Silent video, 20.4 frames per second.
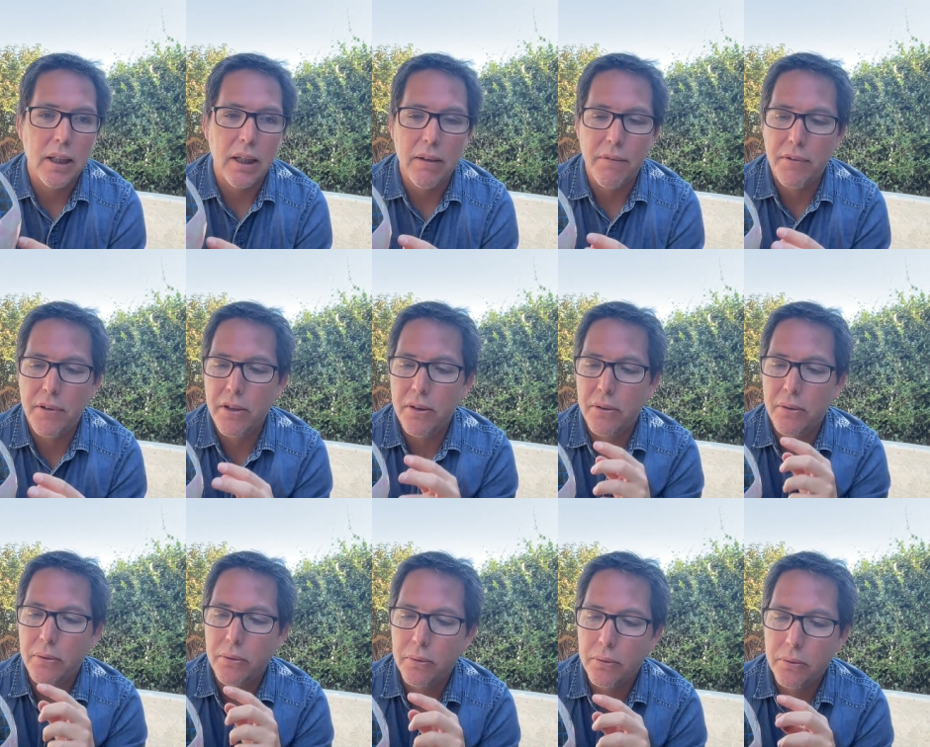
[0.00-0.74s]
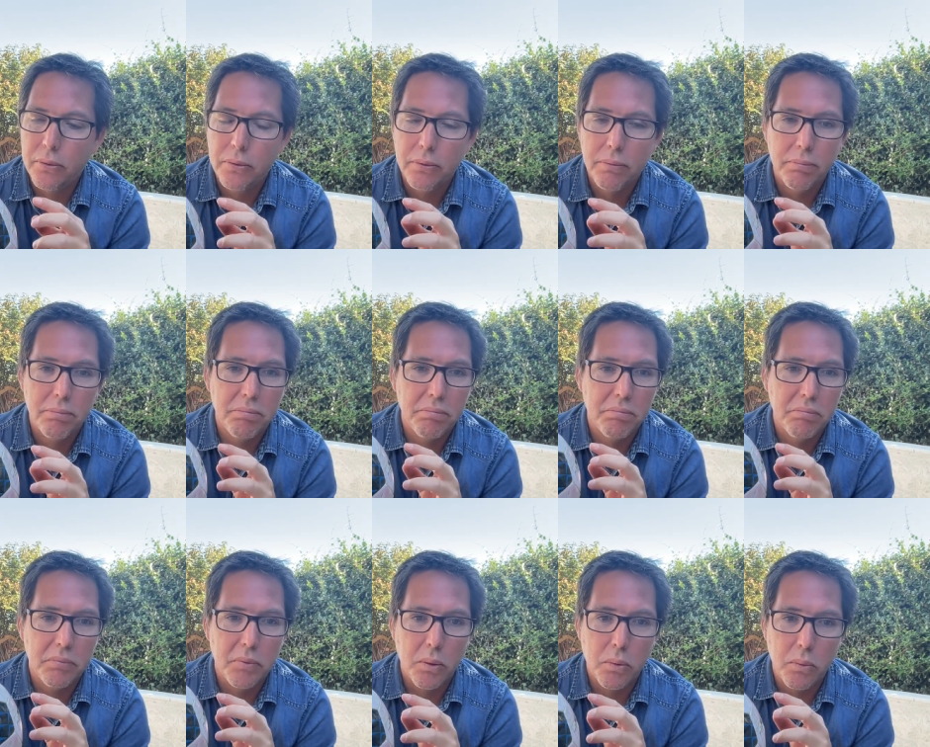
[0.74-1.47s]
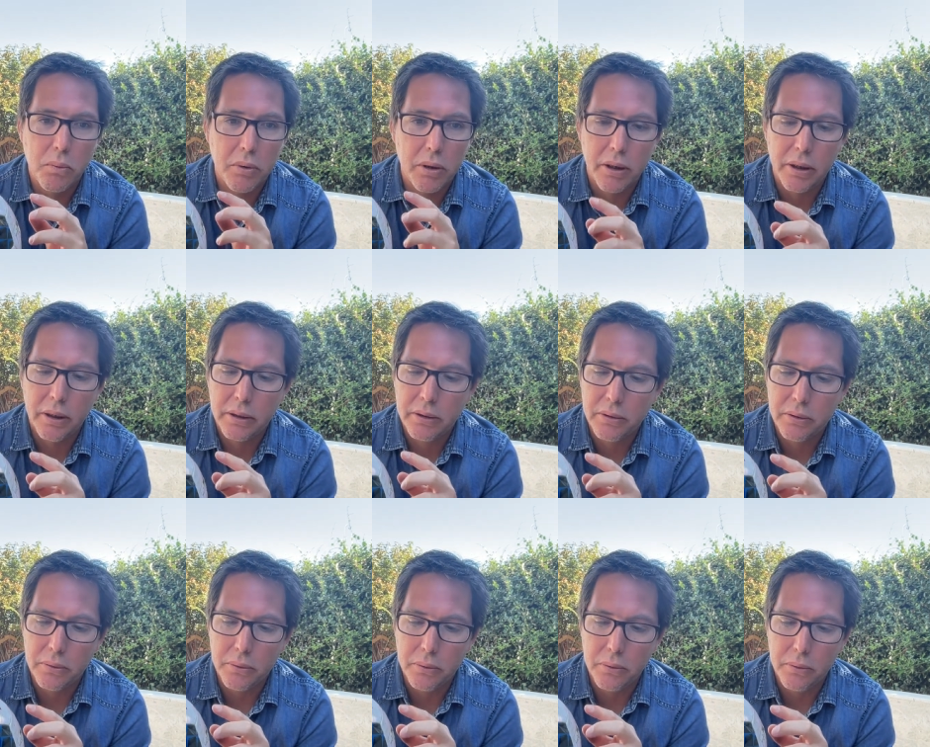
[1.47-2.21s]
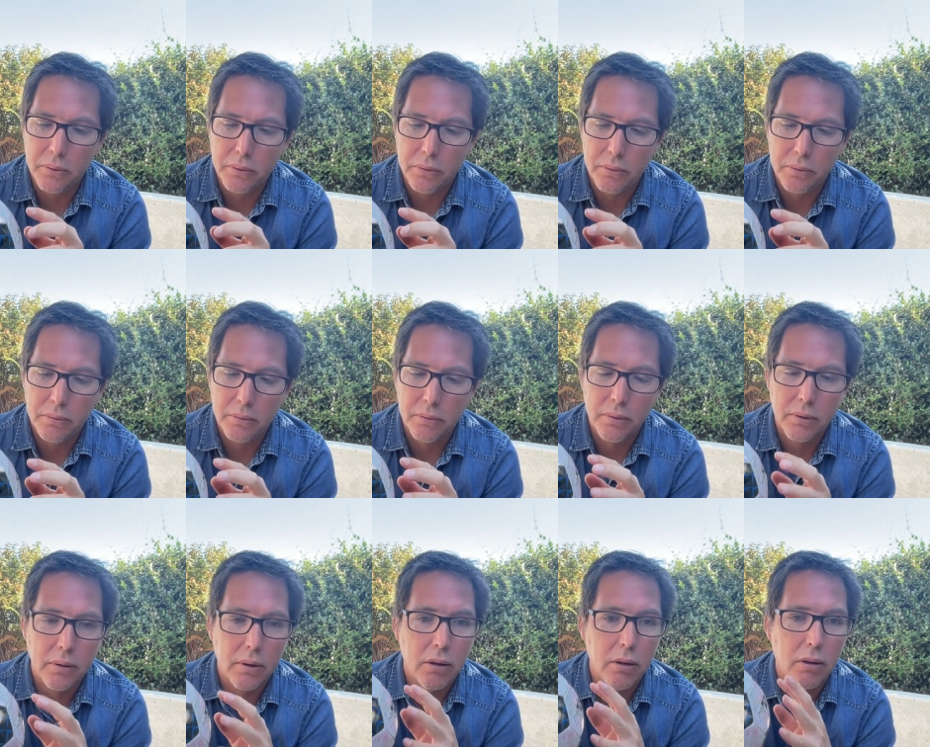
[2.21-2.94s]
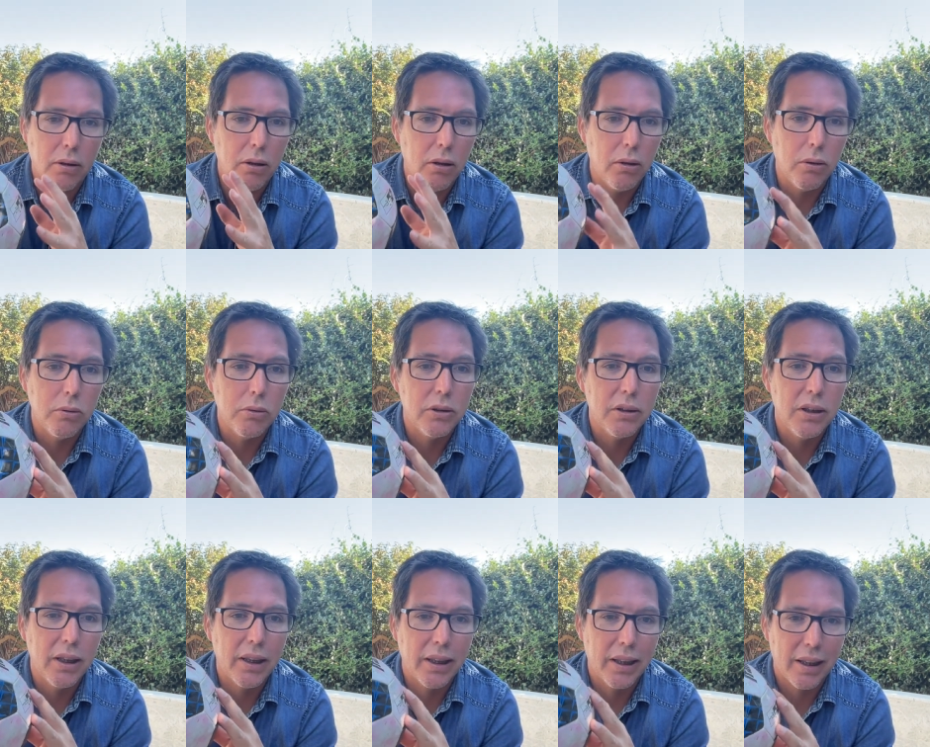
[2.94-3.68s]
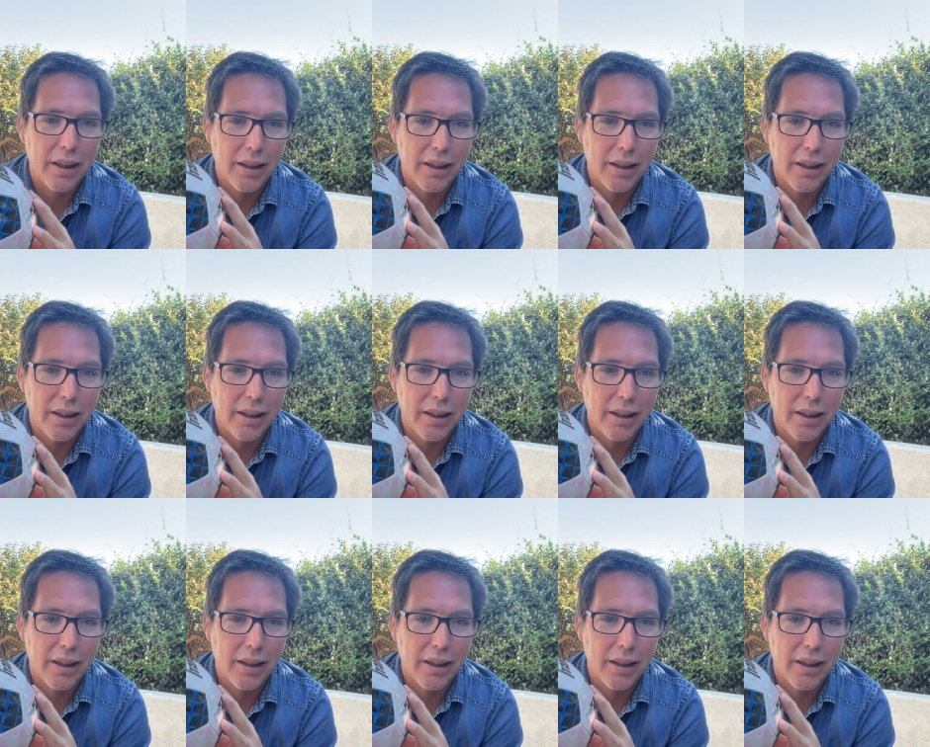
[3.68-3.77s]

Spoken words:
If you were to close the